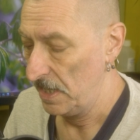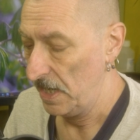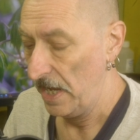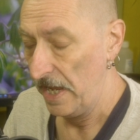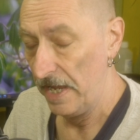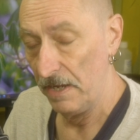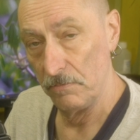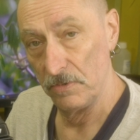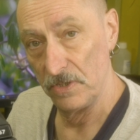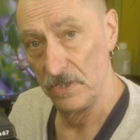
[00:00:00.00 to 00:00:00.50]

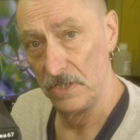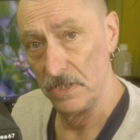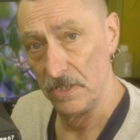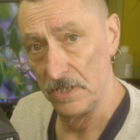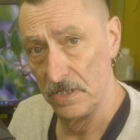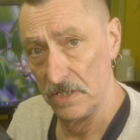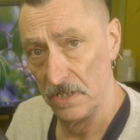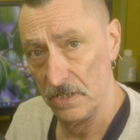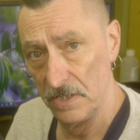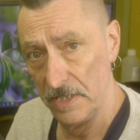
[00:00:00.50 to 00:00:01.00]
It was
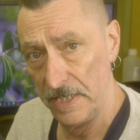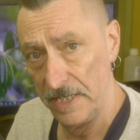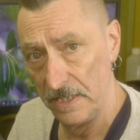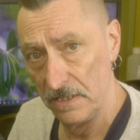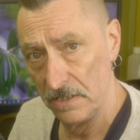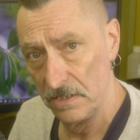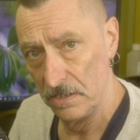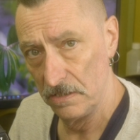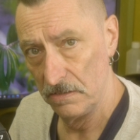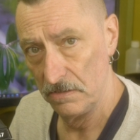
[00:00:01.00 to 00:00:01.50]

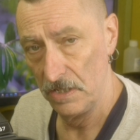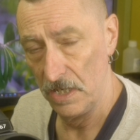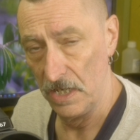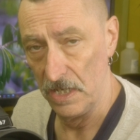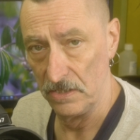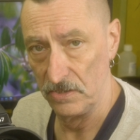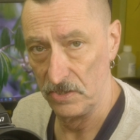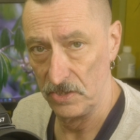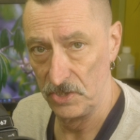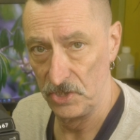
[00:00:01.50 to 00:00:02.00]
designed
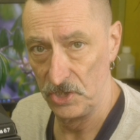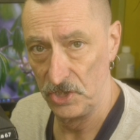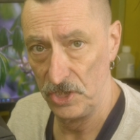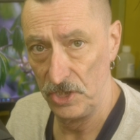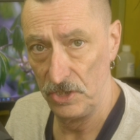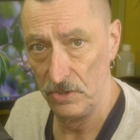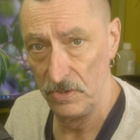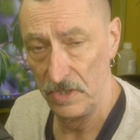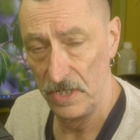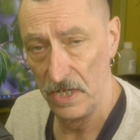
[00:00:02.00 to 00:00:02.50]
as a
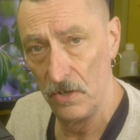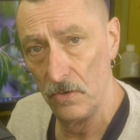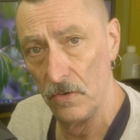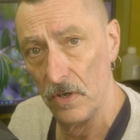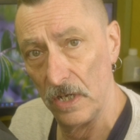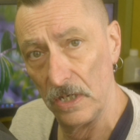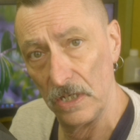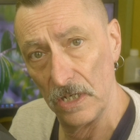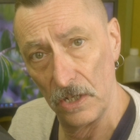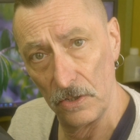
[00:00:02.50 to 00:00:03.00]
studio
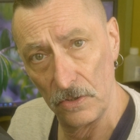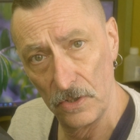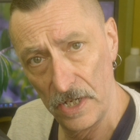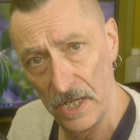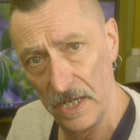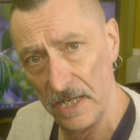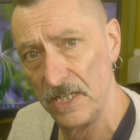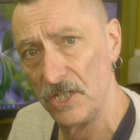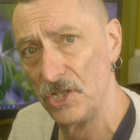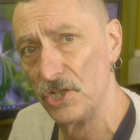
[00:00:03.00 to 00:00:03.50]
and
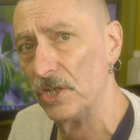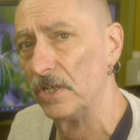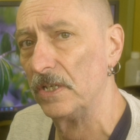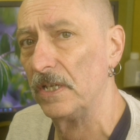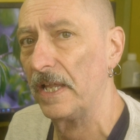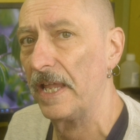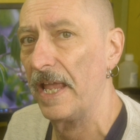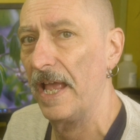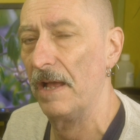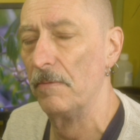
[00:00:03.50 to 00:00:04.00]

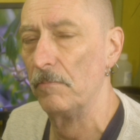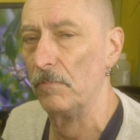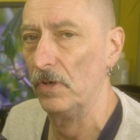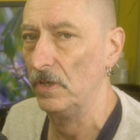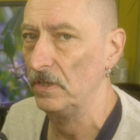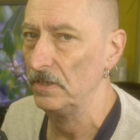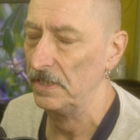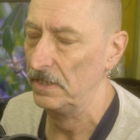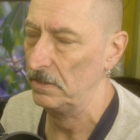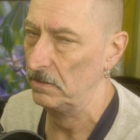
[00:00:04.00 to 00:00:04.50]
location
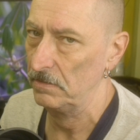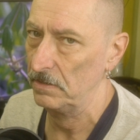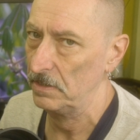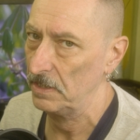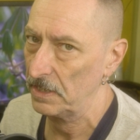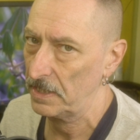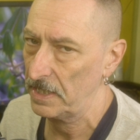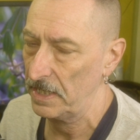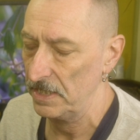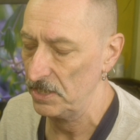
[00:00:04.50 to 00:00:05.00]
camera. Now, a
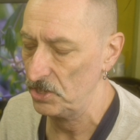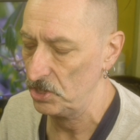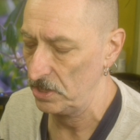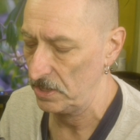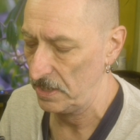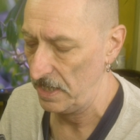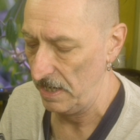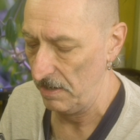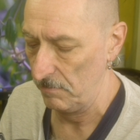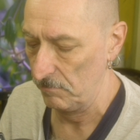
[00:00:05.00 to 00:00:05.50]
location
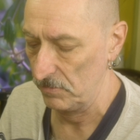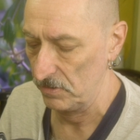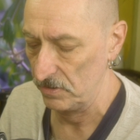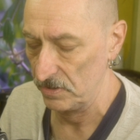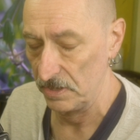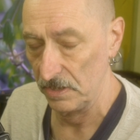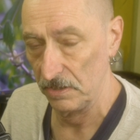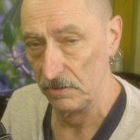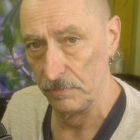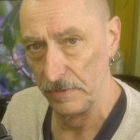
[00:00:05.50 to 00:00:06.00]
camera is
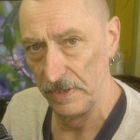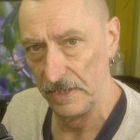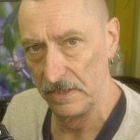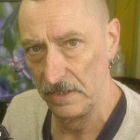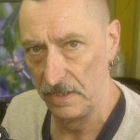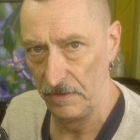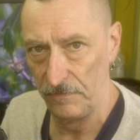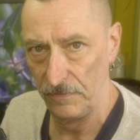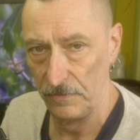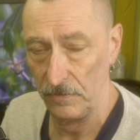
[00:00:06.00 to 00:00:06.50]
a little bit
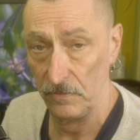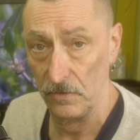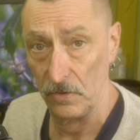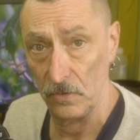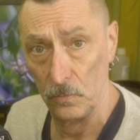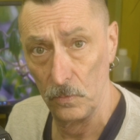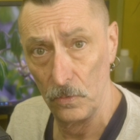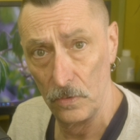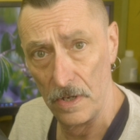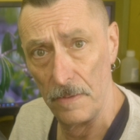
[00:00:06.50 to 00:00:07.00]
different than a
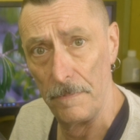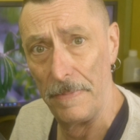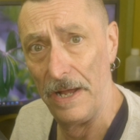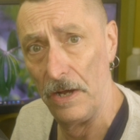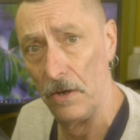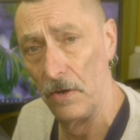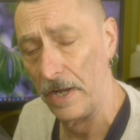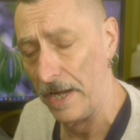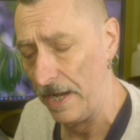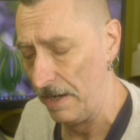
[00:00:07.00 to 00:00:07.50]

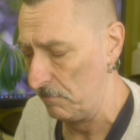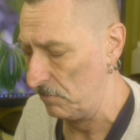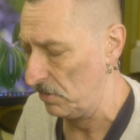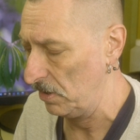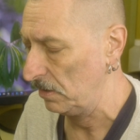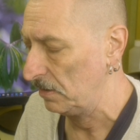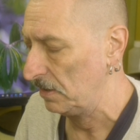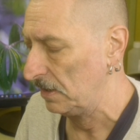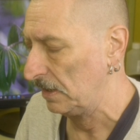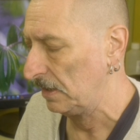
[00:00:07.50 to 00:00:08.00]
walkabout camera.
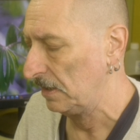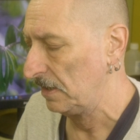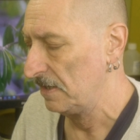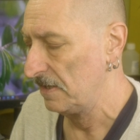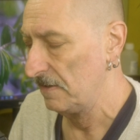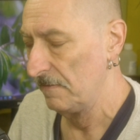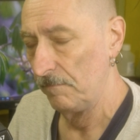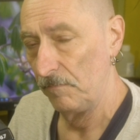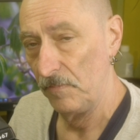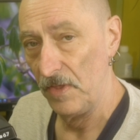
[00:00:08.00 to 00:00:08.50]

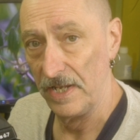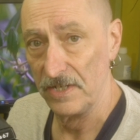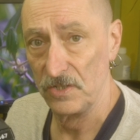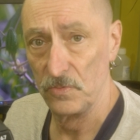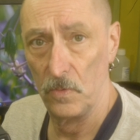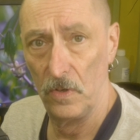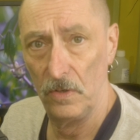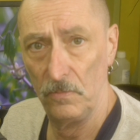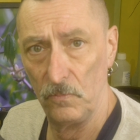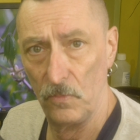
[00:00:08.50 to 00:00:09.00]
That's
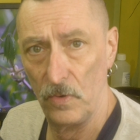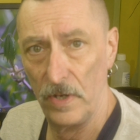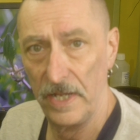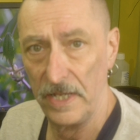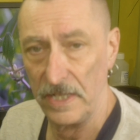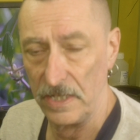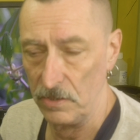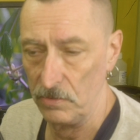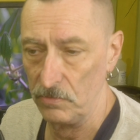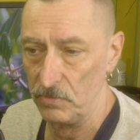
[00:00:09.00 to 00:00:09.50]
one where
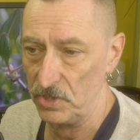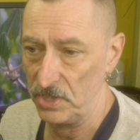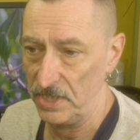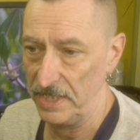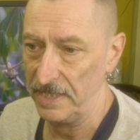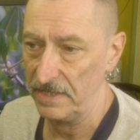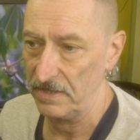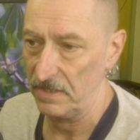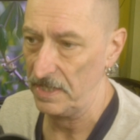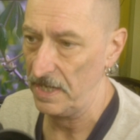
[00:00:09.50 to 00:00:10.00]
you
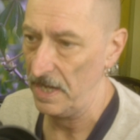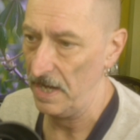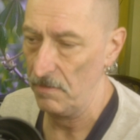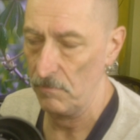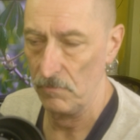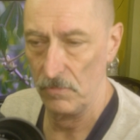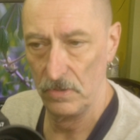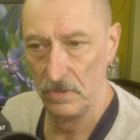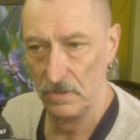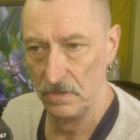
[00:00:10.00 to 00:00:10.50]
take the
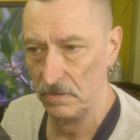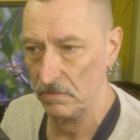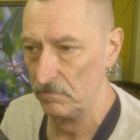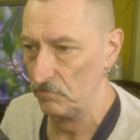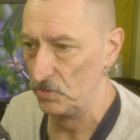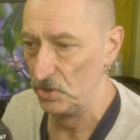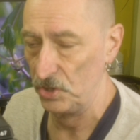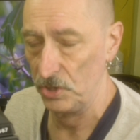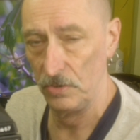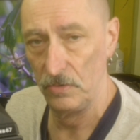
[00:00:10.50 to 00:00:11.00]
camera
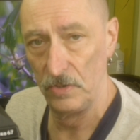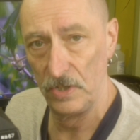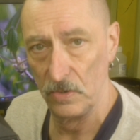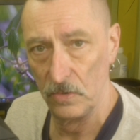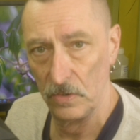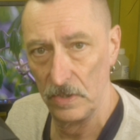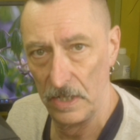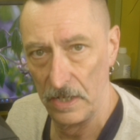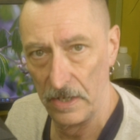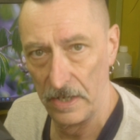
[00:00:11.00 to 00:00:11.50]
to
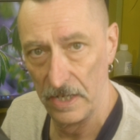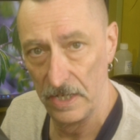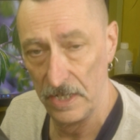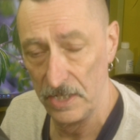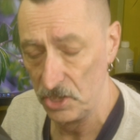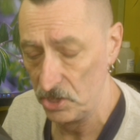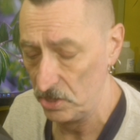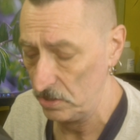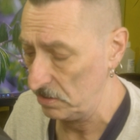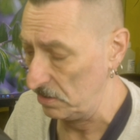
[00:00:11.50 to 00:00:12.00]
your
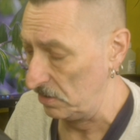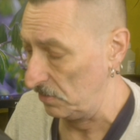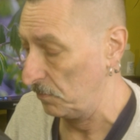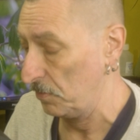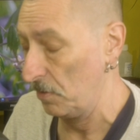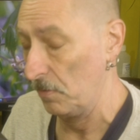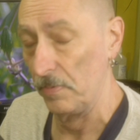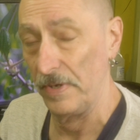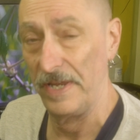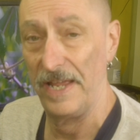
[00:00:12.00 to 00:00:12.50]
location. You
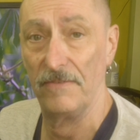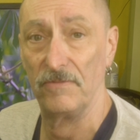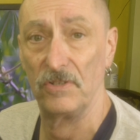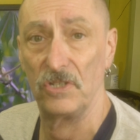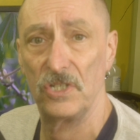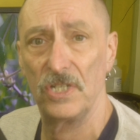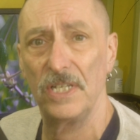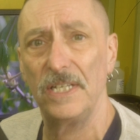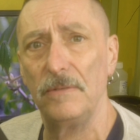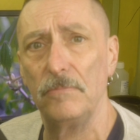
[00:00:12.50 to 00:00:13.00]
probably have a
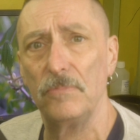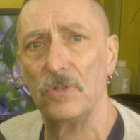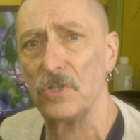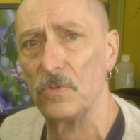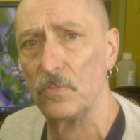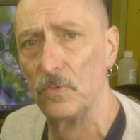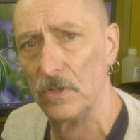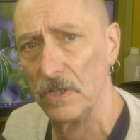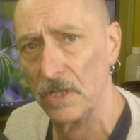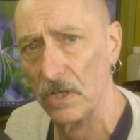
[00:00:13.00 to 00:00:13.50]
team to
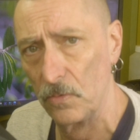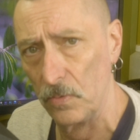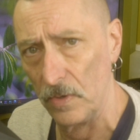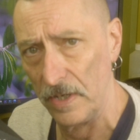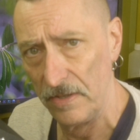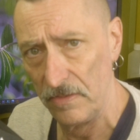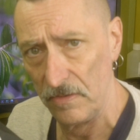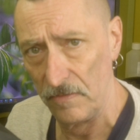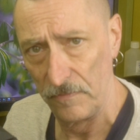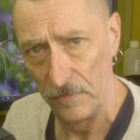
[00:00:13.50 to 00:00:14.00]
work
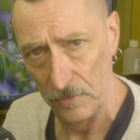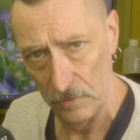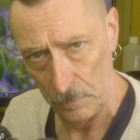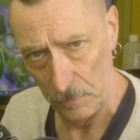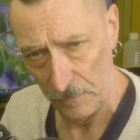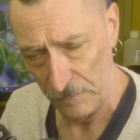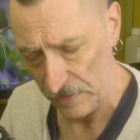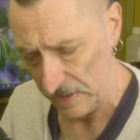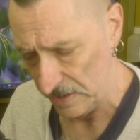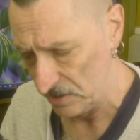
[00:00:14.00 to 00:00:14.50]
with if you're a
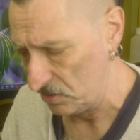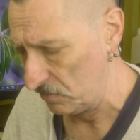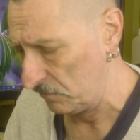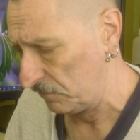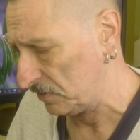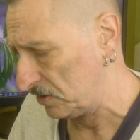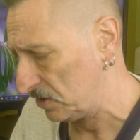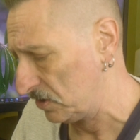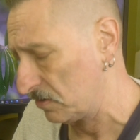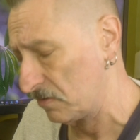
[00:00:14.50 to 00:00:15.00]
professional
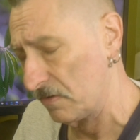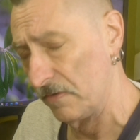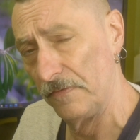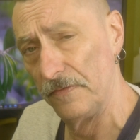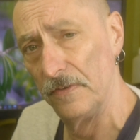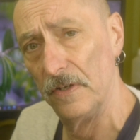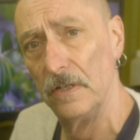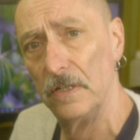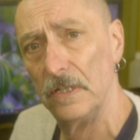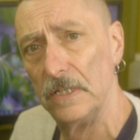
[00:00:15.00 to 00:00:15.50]
photographer.